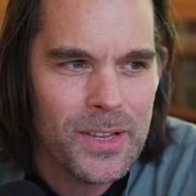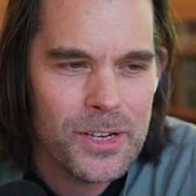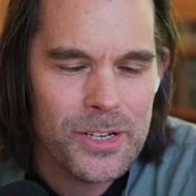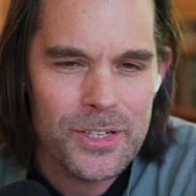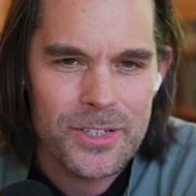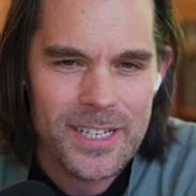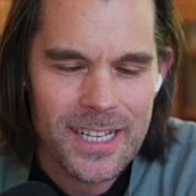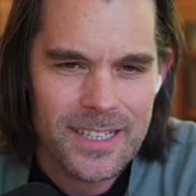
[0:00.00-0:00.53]
could
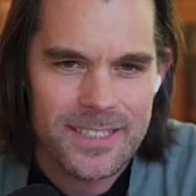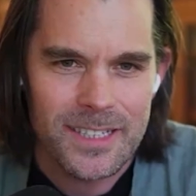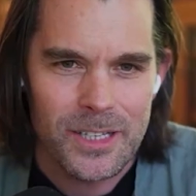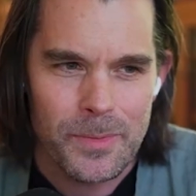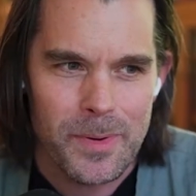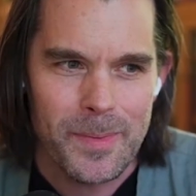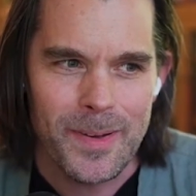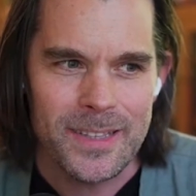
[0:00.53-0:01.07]
you tell us a
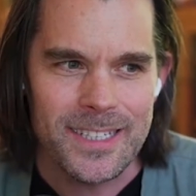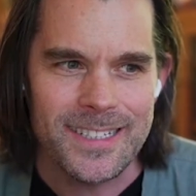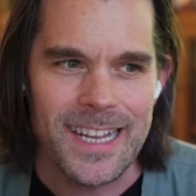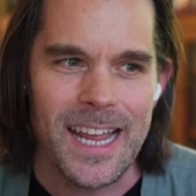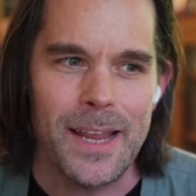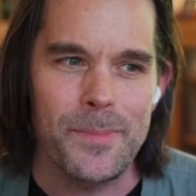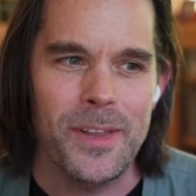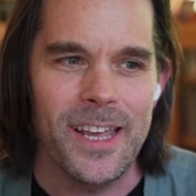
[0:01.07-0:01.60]
little bit about the
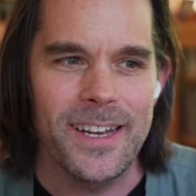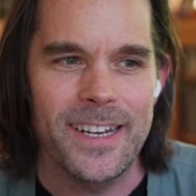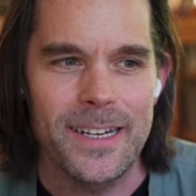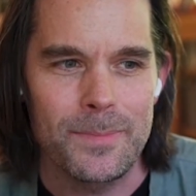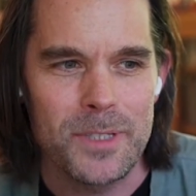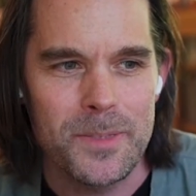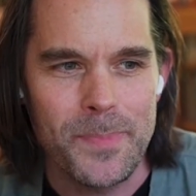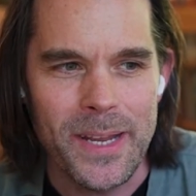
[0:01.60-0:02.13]
time you ended
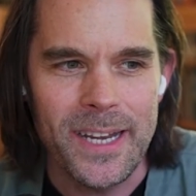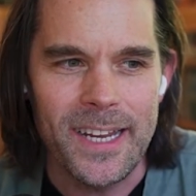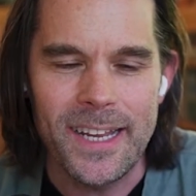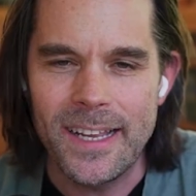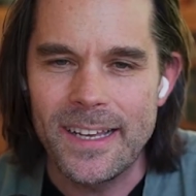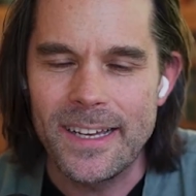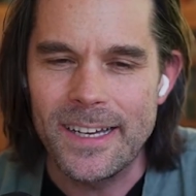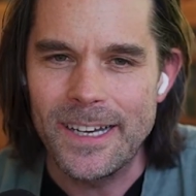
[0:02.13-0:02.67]
up
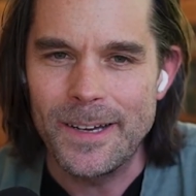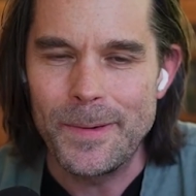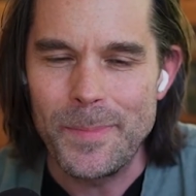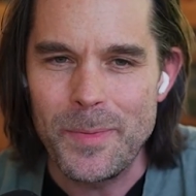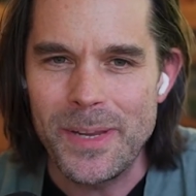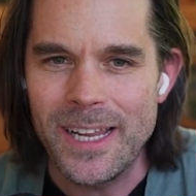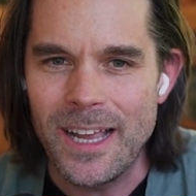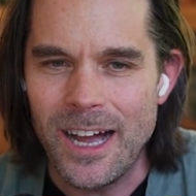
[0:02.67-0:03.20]
spending
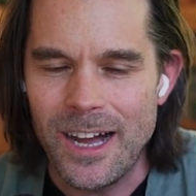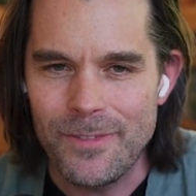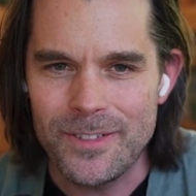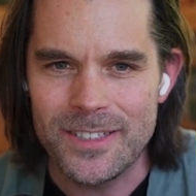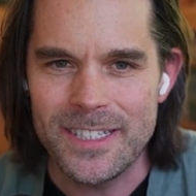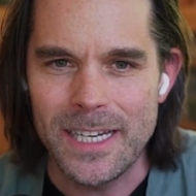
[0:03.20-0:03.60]
and being office